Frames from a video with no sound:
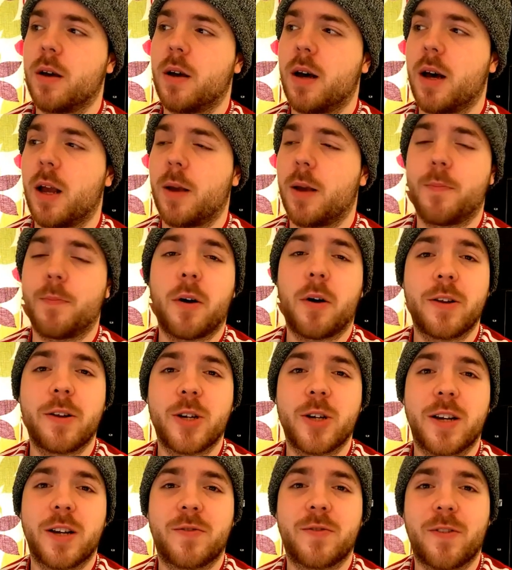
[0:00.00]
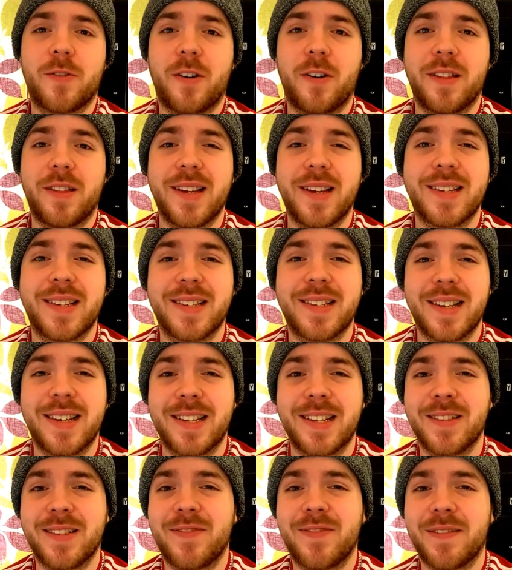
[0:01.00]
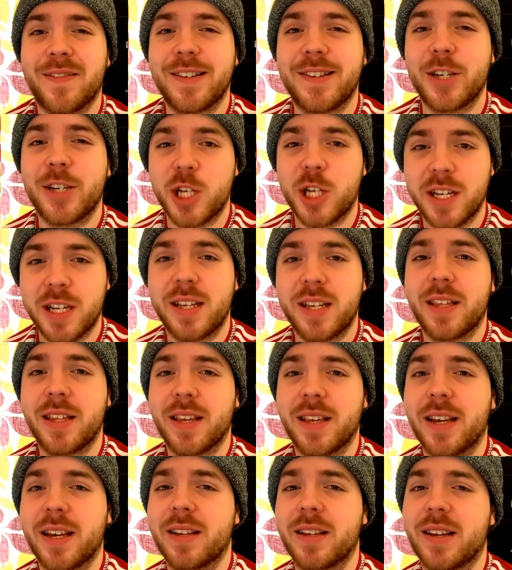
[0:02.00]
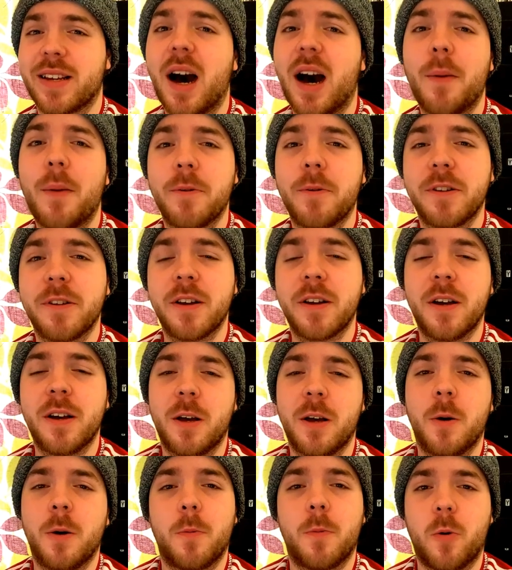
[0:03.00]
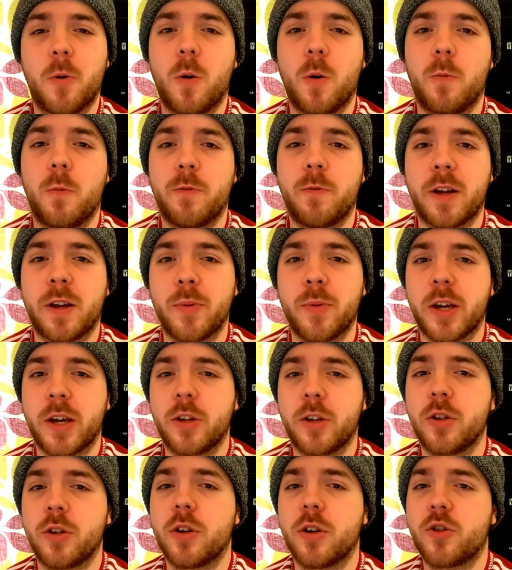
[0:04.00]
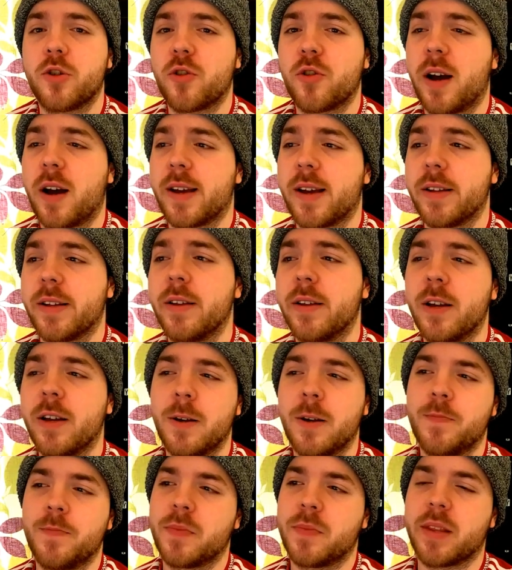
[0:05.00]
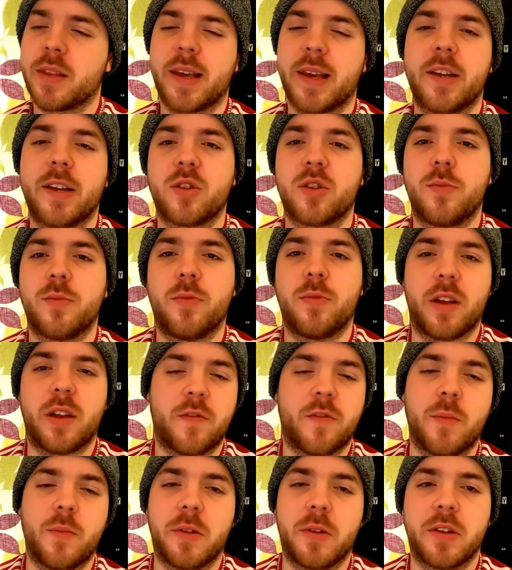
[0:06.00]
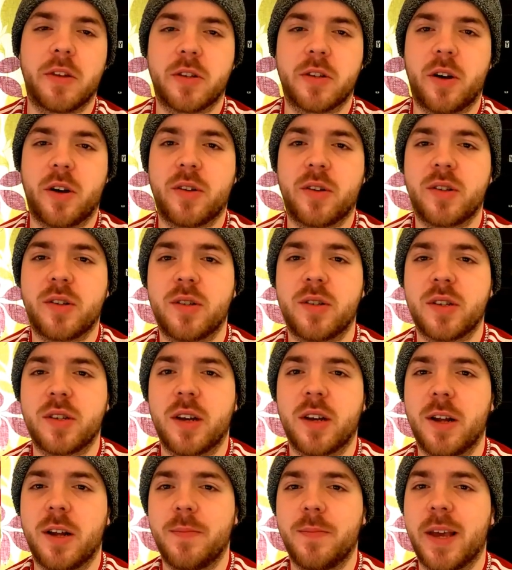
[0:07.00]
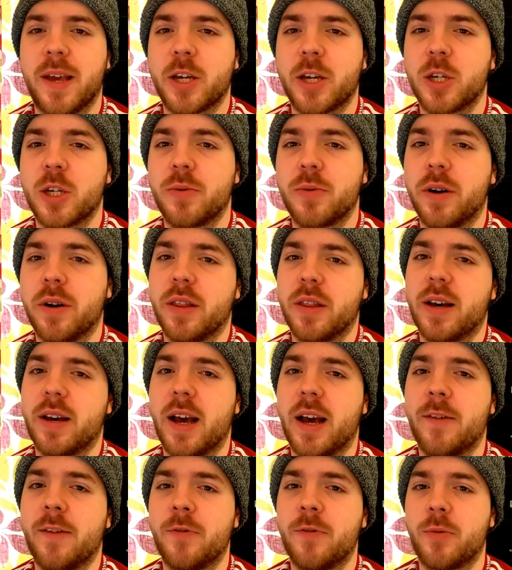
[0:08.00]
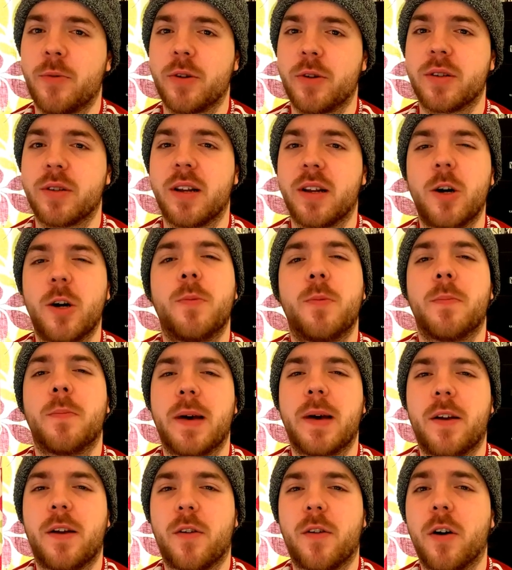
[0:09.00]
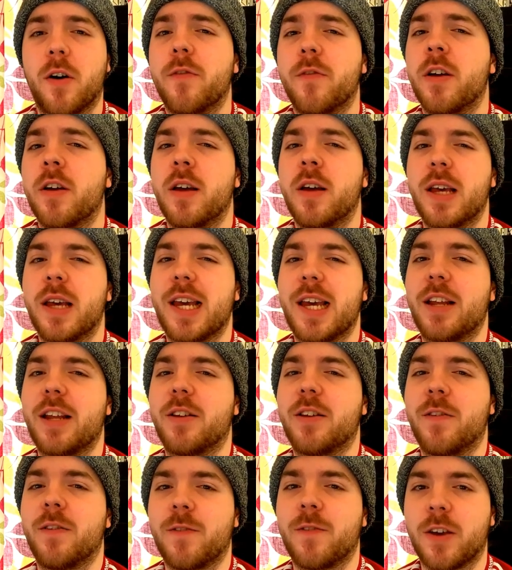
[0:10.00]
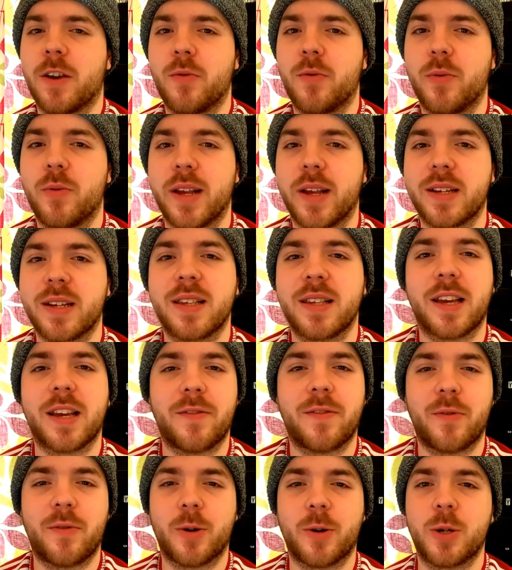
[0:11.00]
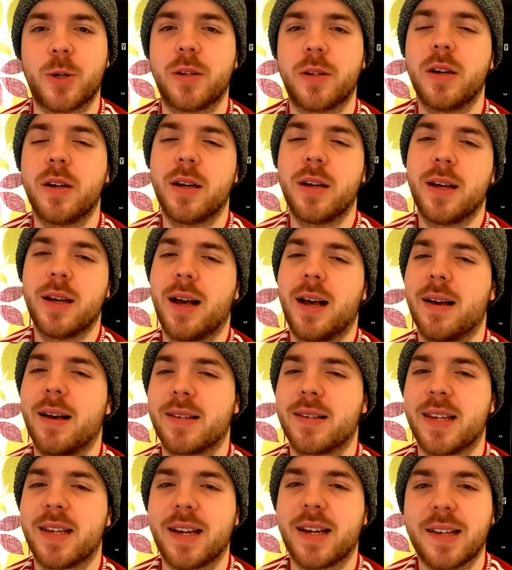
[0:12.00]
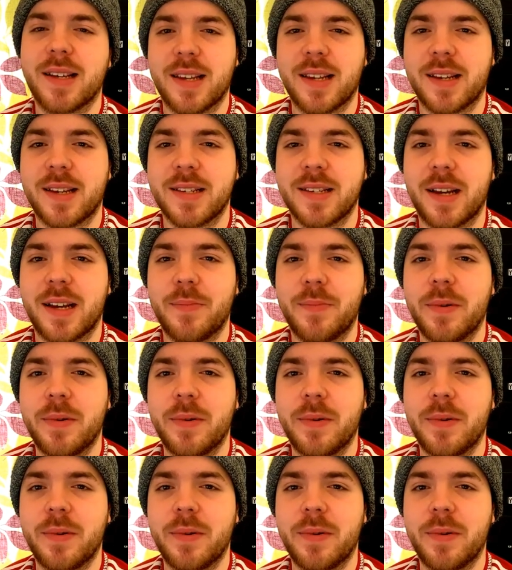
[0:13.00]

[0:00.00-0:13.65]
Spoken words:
I apologize for all this. It's a very shitty thing to happen, but hopefully we can try and get some money from other sources and make sure that everyone's a little bit better off in a few weeks. Thank you for watching. I'll see you guys next time.